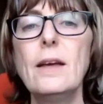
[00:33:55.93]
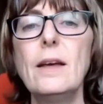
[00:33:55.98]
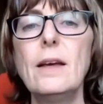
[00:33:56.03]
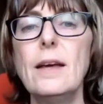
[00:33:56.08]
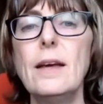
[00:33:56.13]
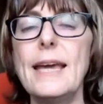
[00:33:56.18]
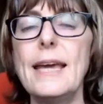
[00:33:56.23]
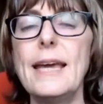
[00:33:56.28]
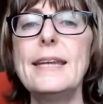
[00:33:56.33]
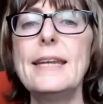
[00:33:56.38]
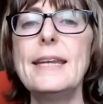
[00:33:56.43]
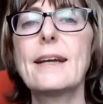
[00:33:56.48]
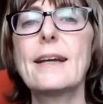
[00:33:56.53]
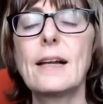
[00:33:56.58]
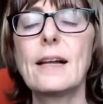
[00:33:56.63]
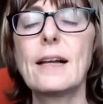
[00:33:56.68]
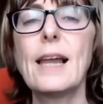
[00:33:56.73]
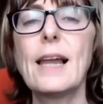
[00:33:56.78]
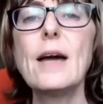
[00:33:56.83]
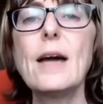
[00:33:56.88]
In
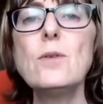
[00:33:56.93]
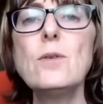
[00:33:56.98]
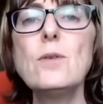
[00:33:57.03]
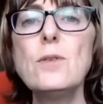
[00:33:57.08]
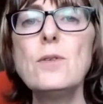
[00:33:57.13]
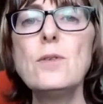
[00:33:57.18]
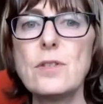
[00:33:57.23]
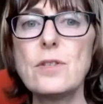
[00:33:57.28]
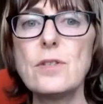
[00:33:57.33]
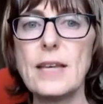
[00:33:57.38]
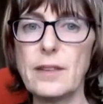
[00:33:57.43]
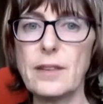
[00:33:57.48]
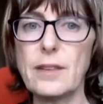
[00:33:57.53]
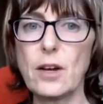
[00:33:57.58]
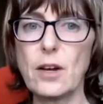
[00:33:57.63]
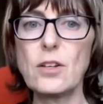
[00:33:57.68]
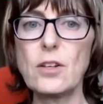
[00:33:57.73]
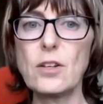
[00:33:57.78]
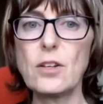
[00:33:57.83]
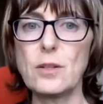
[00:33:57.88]
Clouds in the
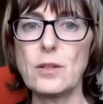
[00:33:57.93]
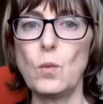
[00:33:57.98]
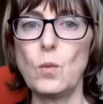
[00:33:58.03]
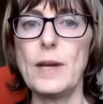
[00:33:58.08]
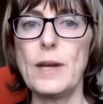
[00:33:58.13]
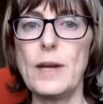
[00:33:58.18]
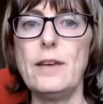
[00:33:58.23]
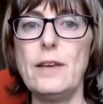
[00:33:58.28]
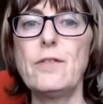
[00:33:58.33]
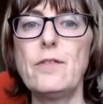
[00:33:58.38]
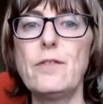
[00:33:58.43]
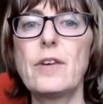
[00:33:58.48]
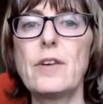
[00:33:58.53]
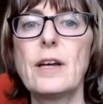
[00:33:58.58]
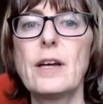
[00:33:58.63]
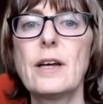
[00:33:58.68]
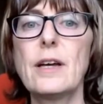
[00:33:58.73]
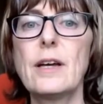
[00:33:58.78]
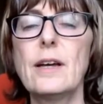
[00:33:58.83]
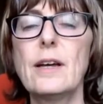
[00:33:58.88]
Cotton Weave,
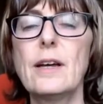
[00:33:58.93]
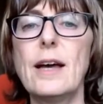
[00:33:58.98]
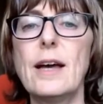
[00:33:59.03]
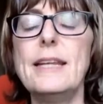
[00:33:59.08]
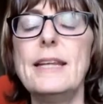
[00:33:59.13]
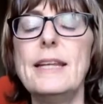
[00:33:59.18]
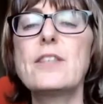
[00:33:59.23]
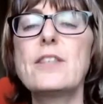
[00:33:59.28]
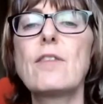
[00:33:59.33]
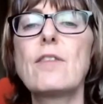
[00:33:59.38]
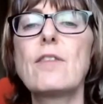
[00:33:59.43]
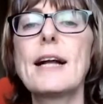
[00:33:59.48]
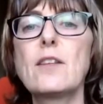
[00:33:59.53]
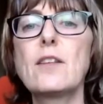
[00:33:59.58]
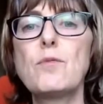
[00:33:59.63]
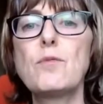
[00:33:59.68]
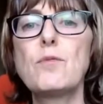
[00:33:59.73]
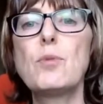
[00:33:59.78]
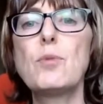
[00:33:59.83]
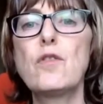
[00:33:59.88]
an
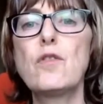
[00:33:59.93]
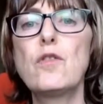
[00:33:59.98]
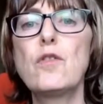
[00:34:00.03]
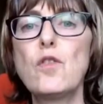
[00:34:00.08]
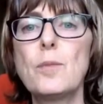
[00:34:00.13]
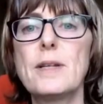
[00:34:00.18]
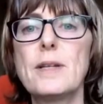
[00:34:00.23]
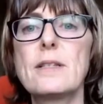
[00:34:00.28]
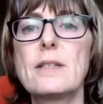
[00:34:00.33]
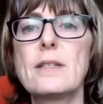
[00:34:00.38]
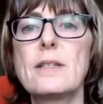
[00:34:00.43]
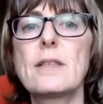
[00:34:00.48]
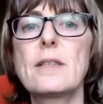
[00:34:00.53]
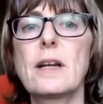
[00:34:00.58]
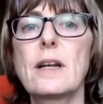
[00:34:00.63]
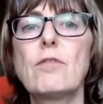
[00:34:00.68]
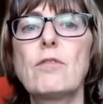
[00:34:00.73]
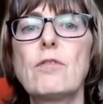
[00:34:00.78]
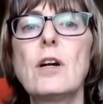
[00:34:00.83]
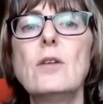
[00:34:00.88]
interactive performance that
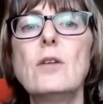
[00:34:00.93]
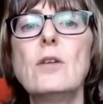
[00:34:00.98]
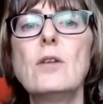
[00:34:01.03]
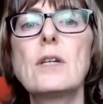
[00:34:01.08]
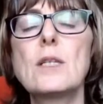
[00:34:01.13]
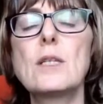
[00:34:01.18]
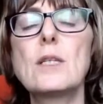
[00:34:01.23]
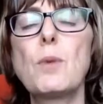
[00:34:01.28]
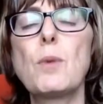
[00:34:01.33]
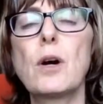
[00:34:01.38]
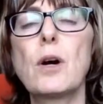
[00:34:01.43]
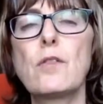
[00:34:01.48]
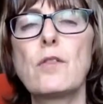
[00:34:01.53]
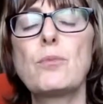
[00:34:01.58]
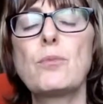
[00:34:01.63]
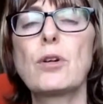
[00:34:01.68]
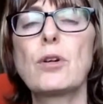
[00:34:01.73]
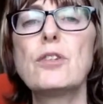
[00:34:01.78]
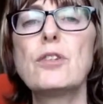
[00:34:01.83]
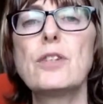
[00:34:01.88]
I wrote as part of a
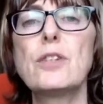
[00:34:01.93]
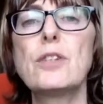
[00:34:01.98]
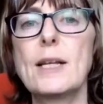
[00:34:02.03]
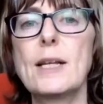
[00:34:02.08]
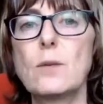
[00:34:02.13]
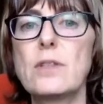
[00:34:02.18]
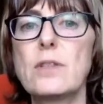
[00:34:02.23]
project with